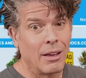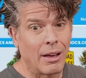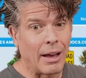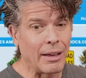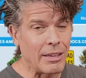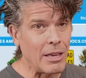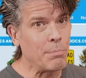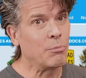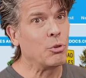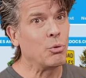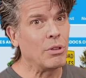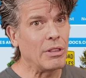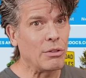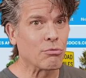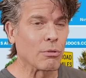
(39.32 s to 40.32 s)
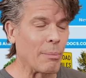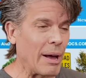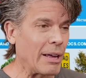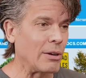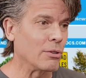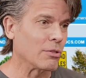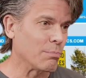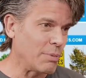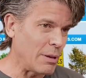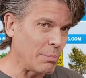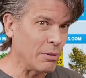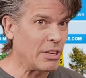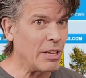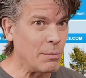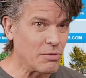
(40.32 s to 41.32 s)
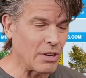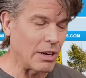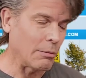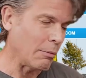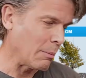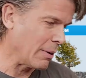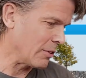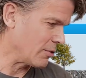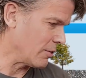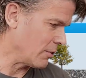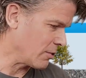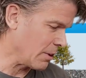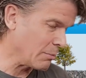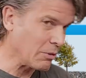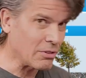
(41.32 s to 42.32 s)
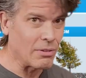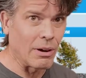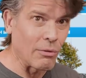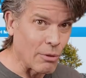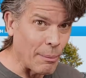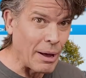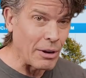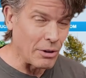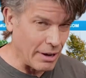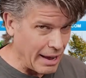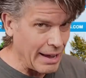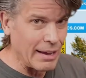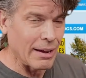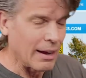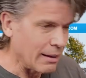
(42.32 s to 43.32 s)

I keep doing these reminders and people keep sending me messages, so I'm just a reminder, hey,